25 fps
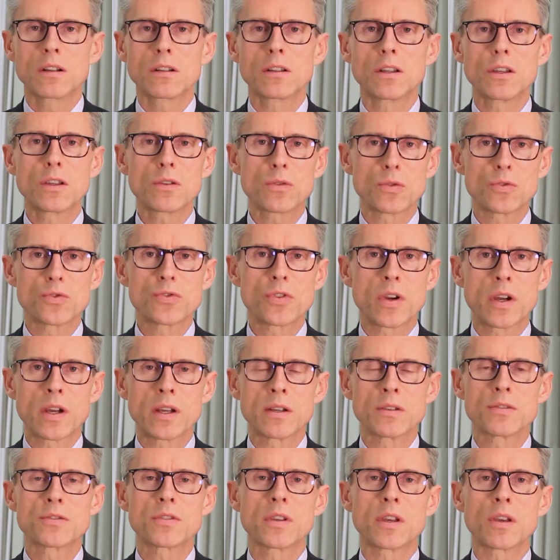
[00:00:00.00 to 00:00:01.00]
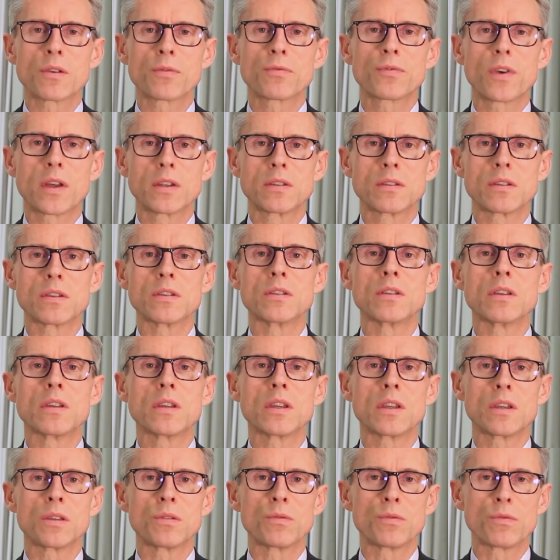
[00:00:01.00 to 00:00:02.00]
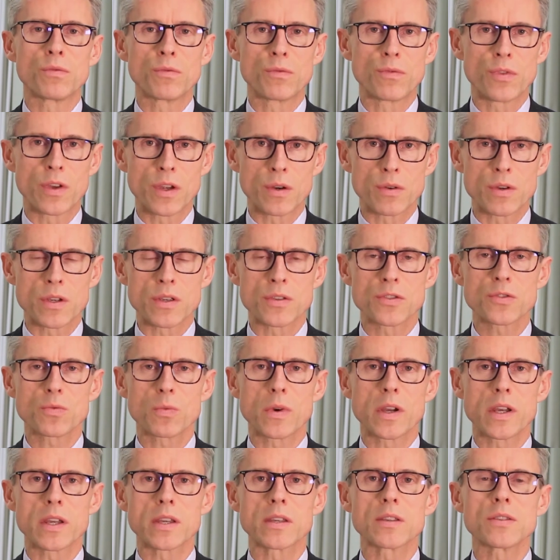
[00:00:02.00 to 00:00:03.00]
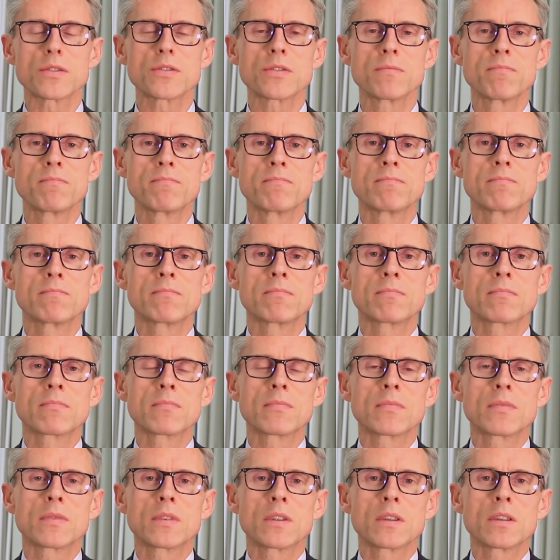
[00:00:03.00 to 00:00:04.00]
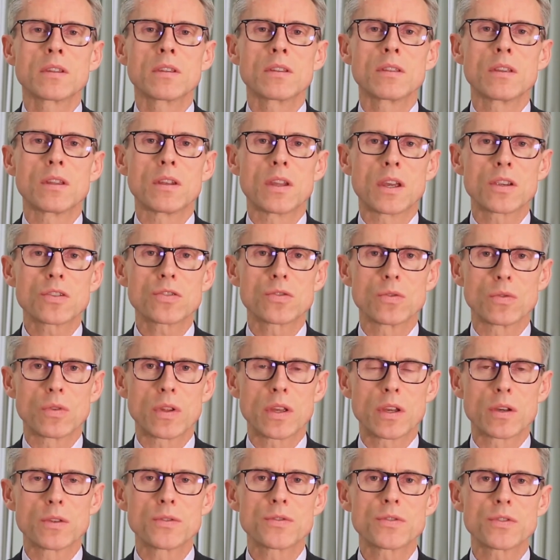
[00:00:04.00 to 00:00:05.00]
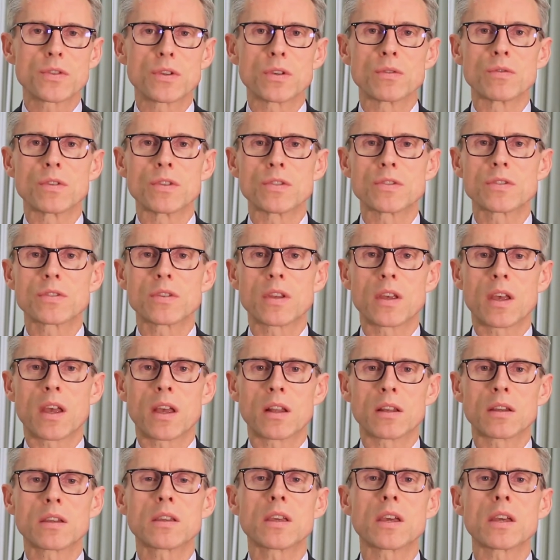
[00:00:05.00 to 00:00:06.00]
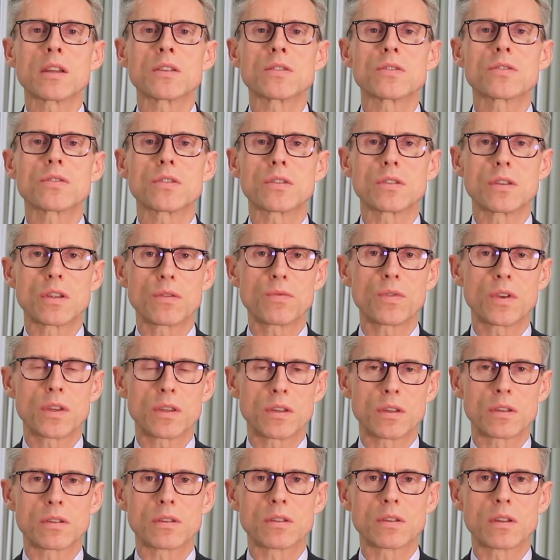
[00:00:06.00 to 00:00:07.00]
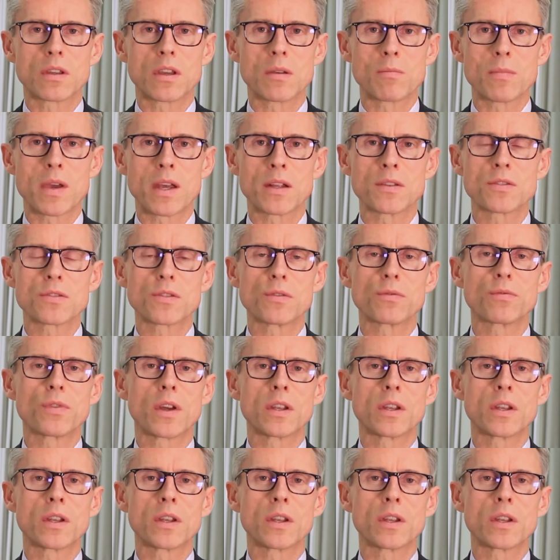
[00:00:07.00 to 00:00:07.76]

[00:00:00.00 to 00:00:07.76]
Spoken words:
Clinical trials are funded in various ways. The National Health Service allocates significant amounts of